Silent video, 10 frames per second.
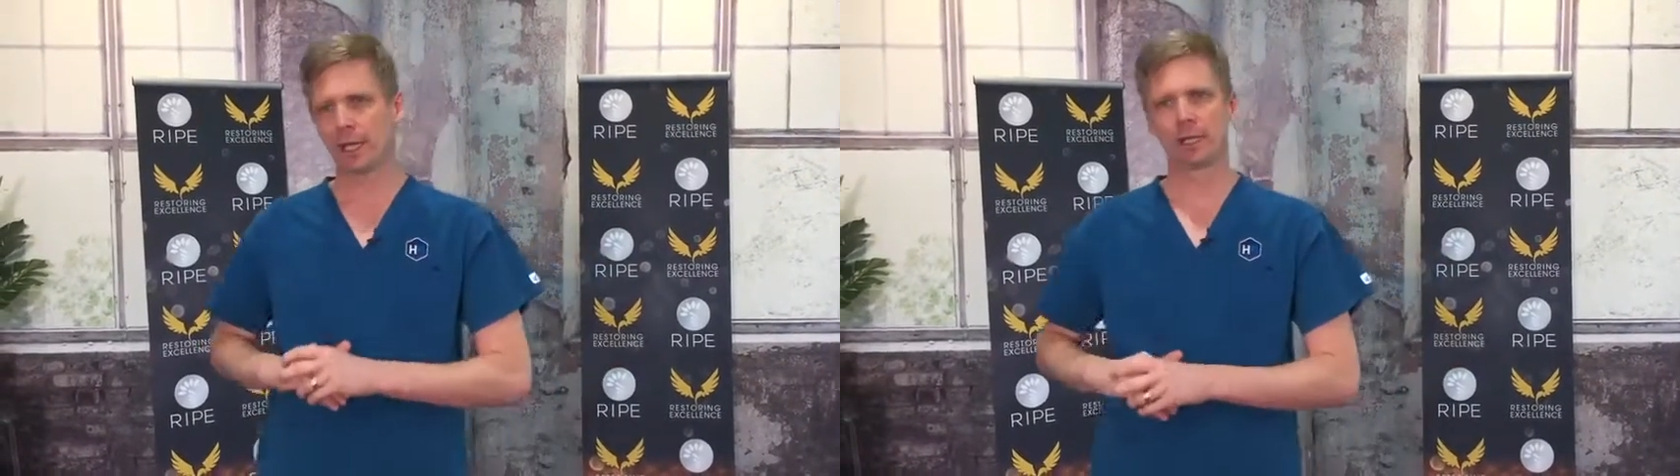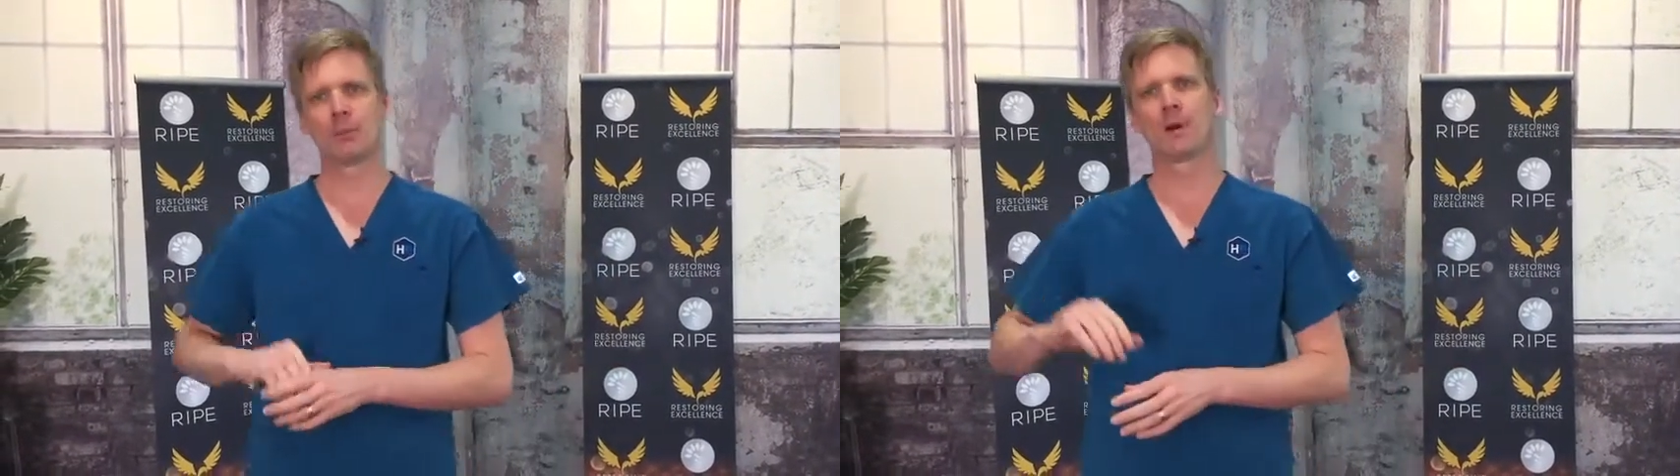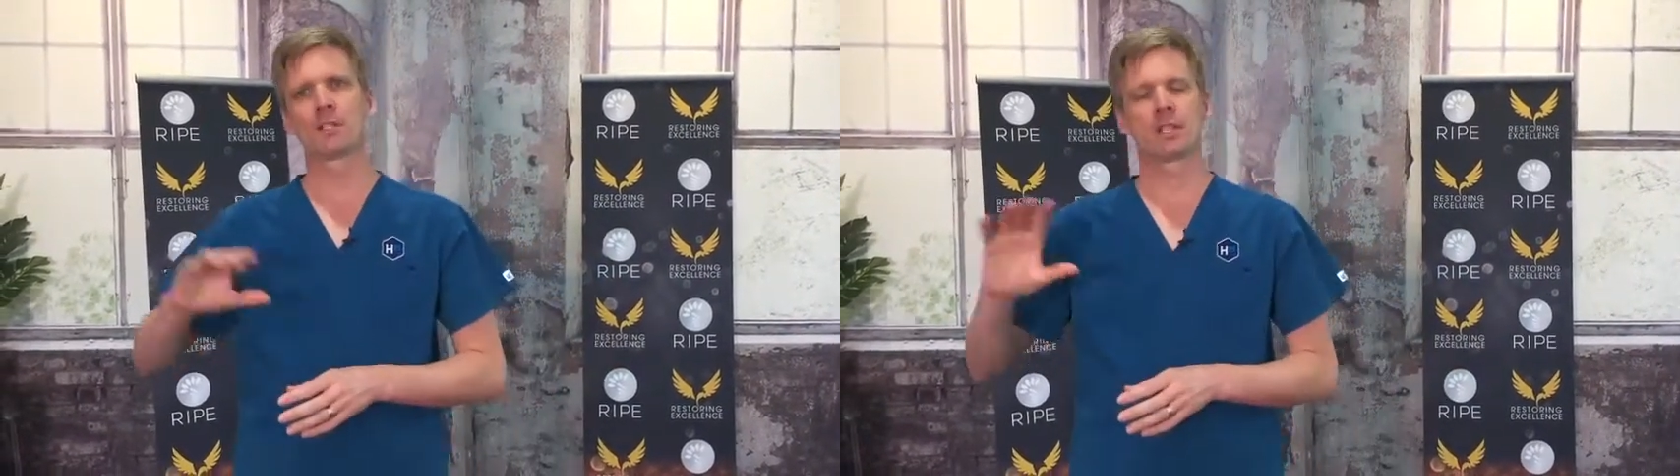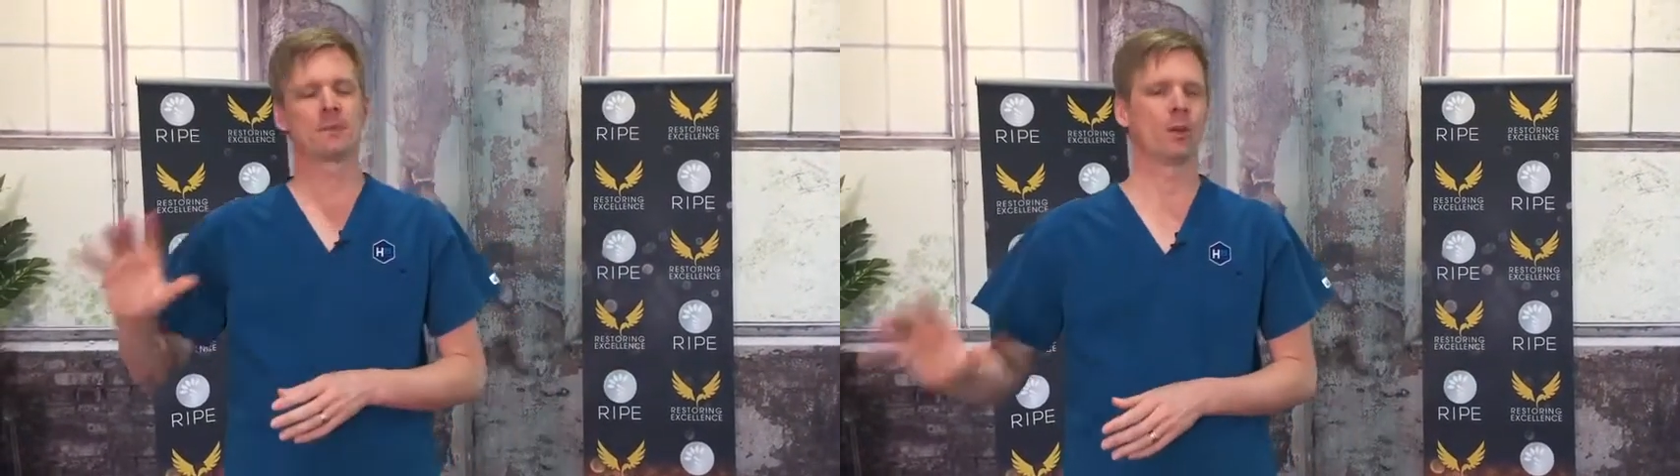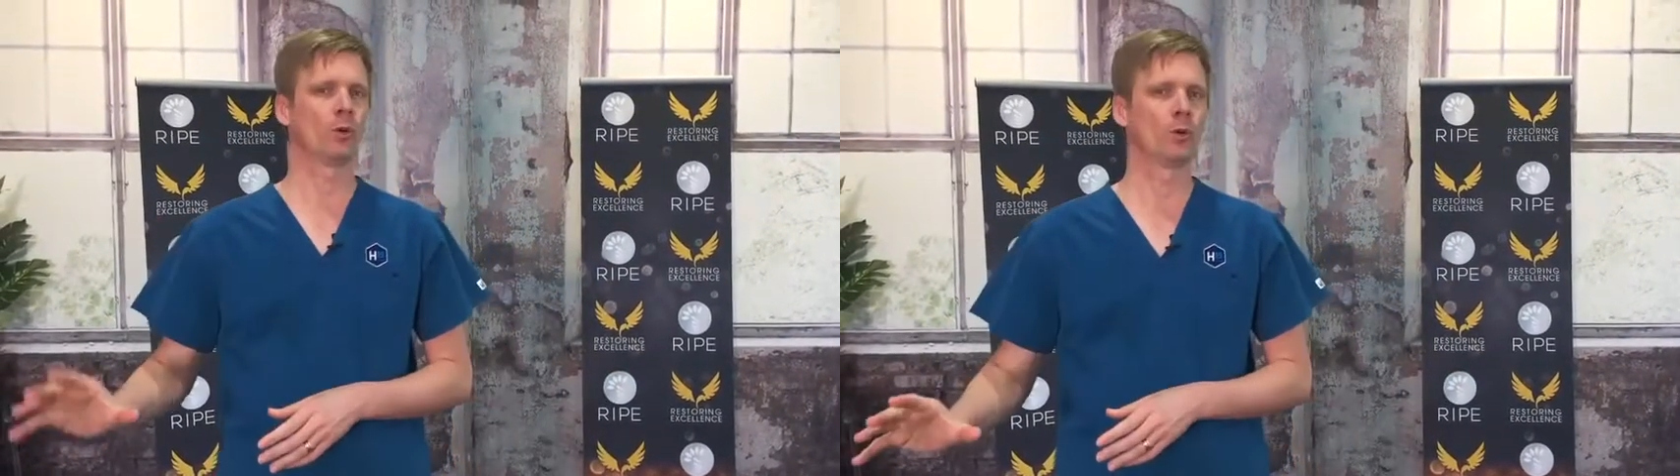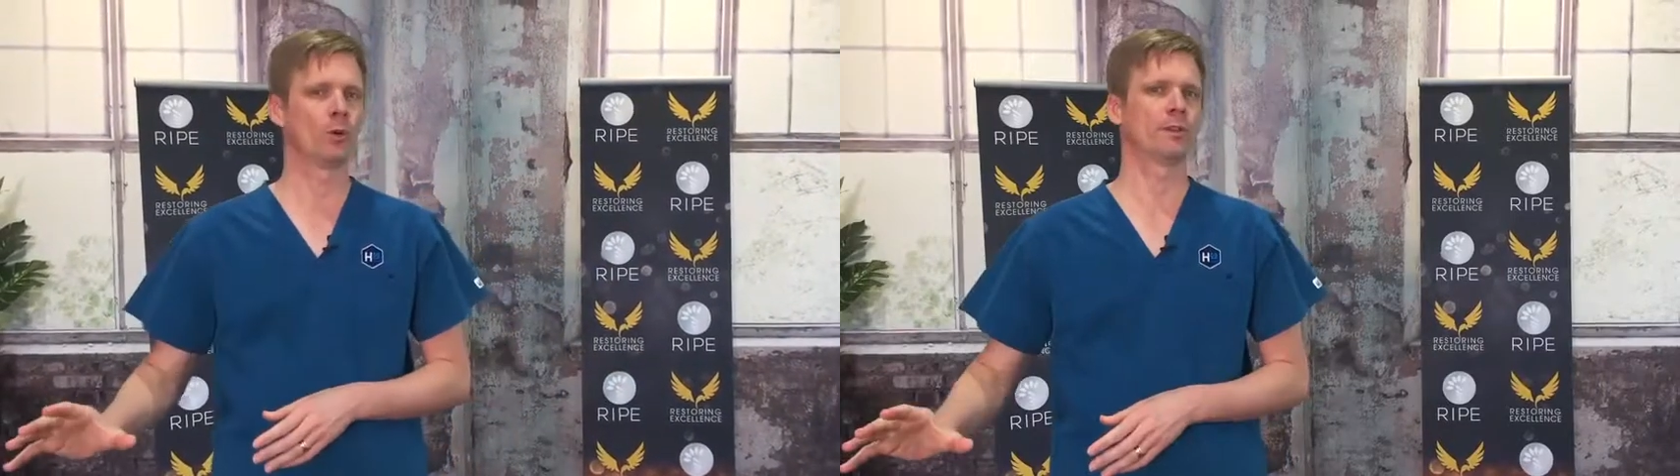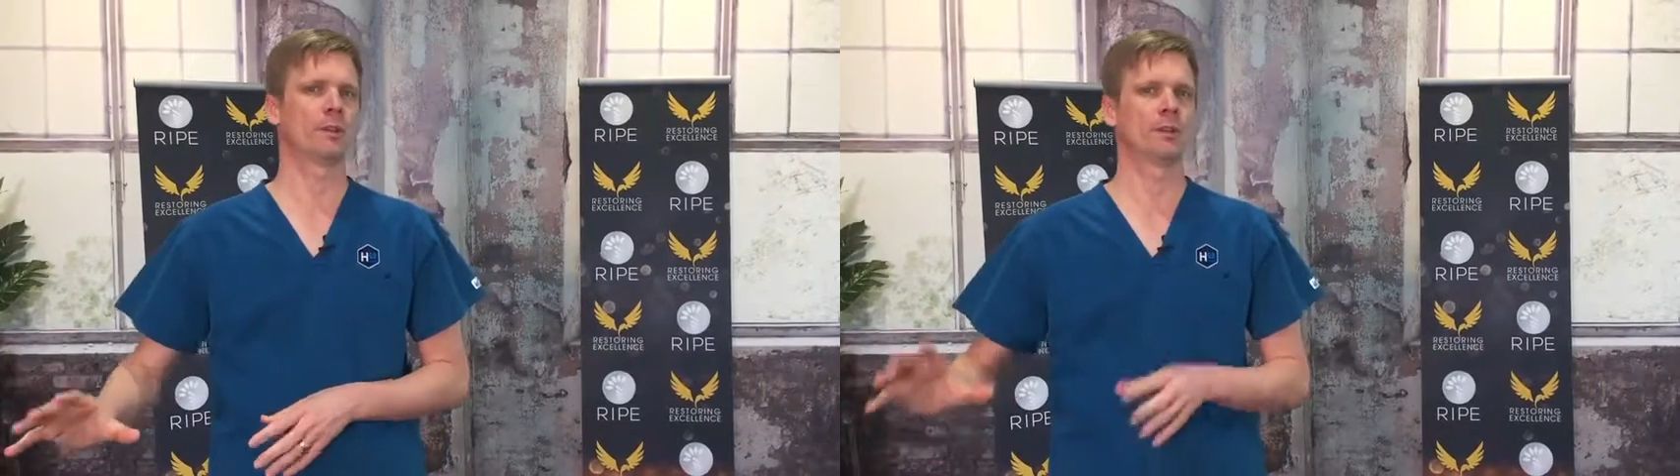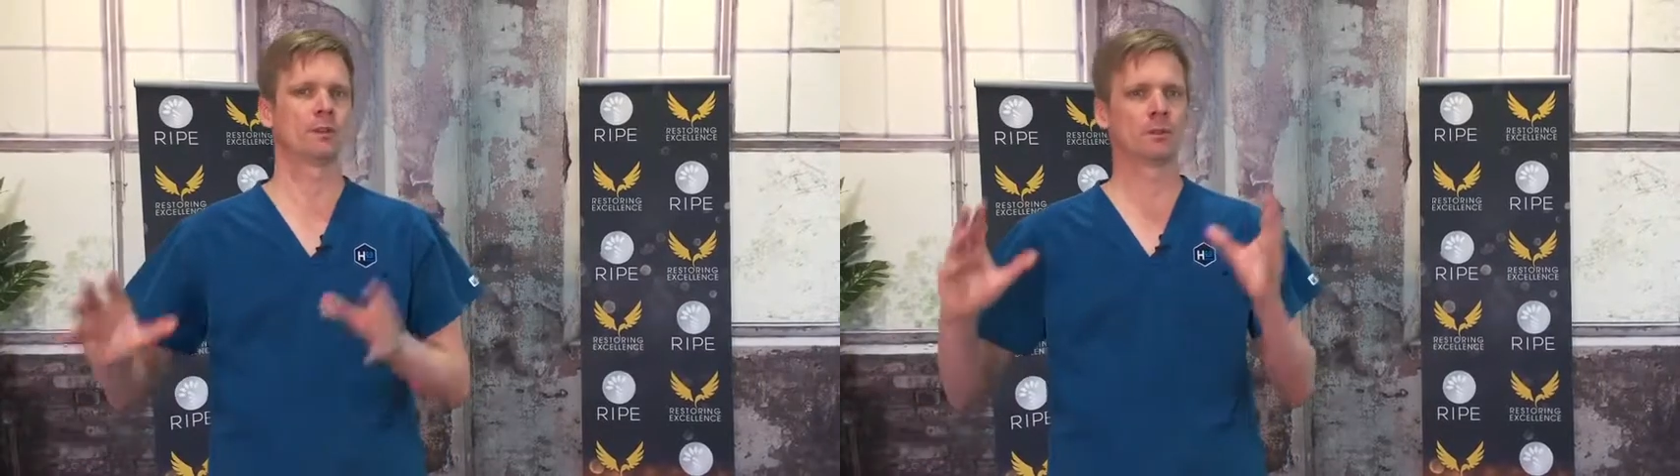it might just be on
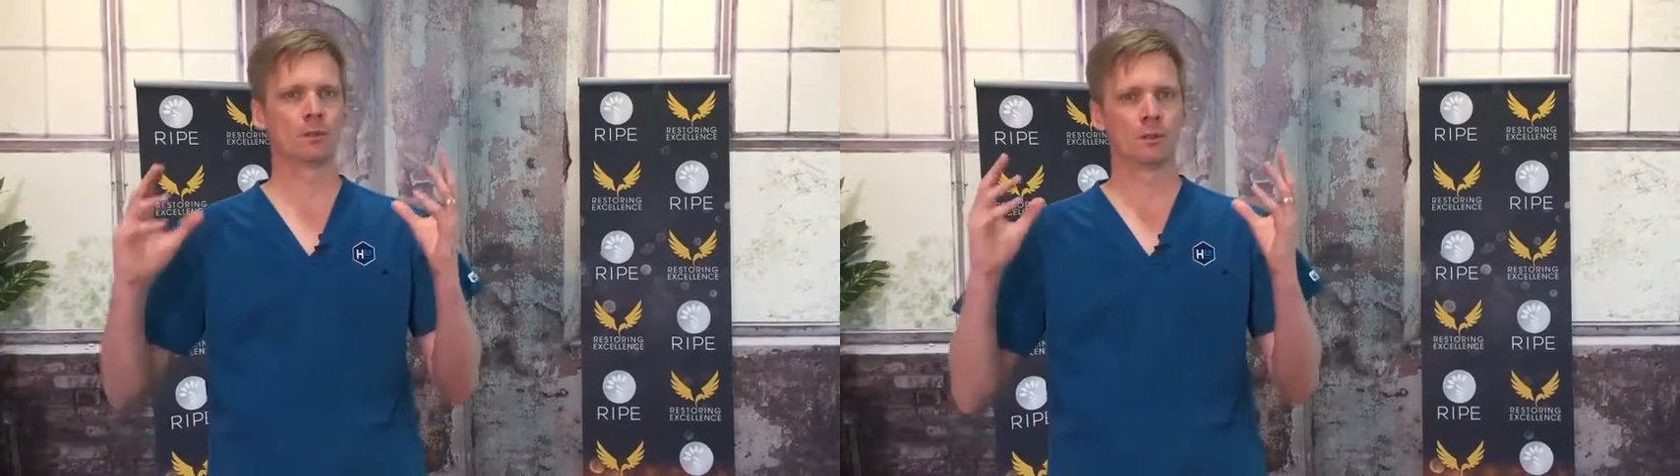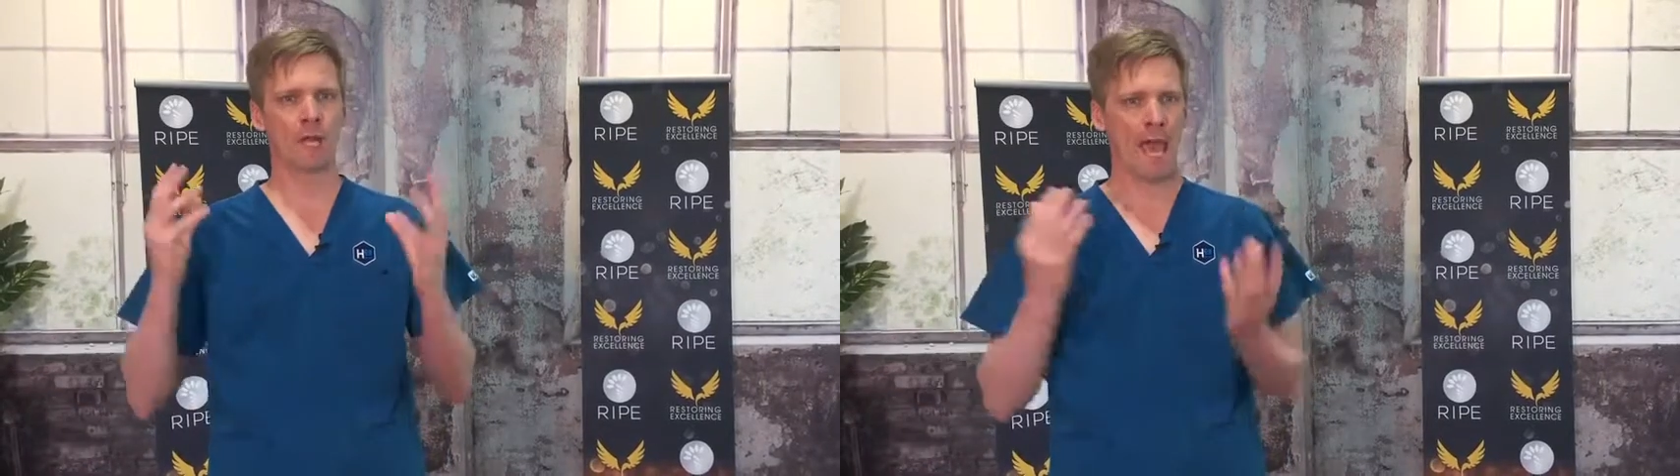ortho or